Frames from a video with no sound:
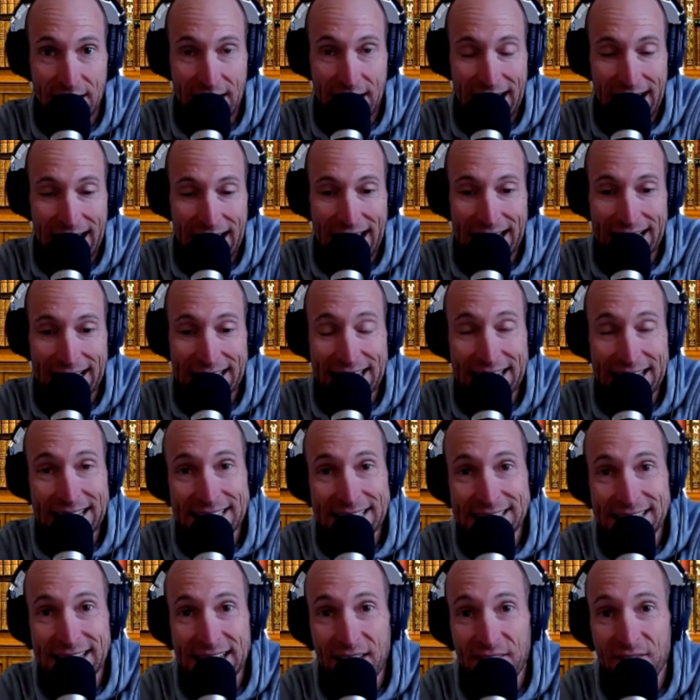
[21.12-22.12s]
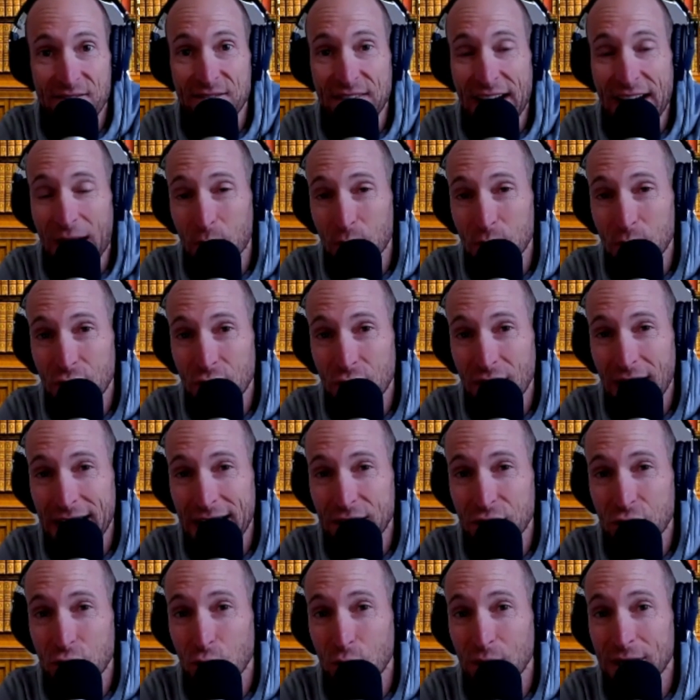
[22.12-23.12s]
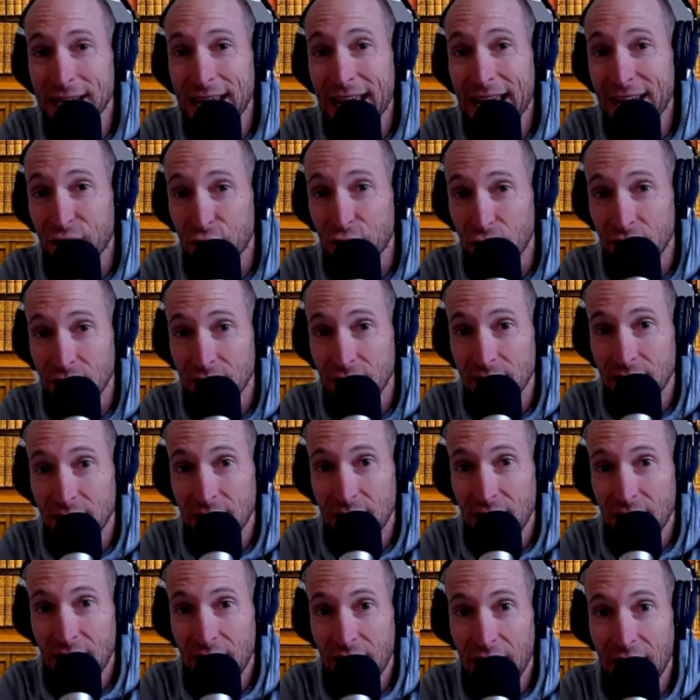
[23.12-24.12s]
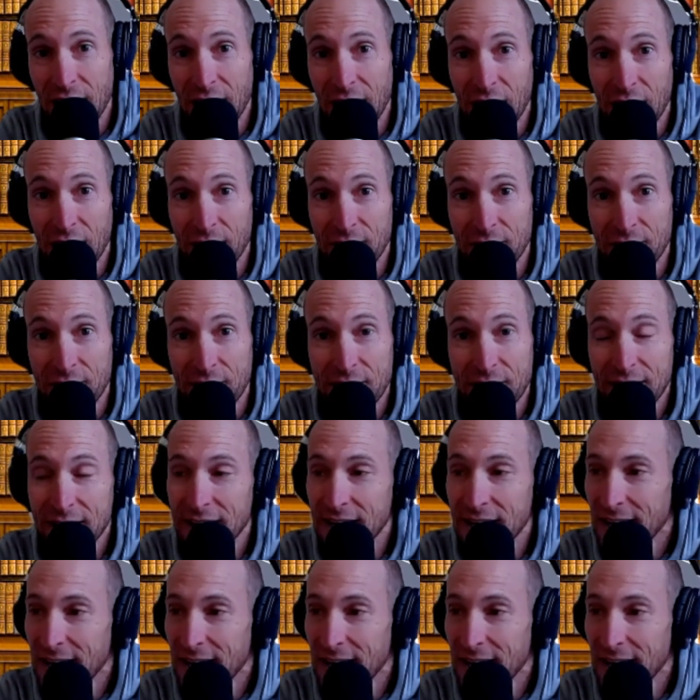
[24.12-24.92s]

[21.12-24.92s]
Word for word: and he is the founder and creator of